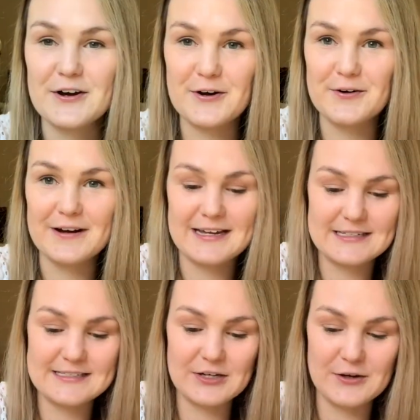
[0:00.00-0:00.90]
All right,
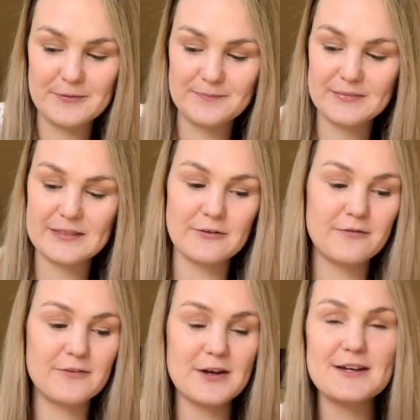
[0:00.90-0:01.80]
so the
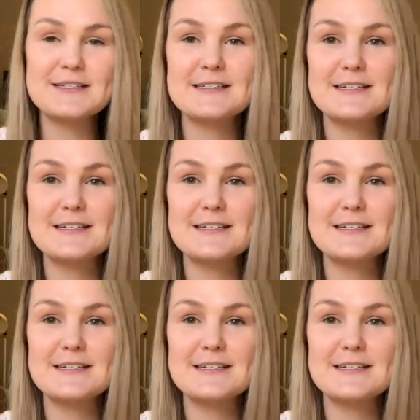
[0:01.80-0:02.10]
first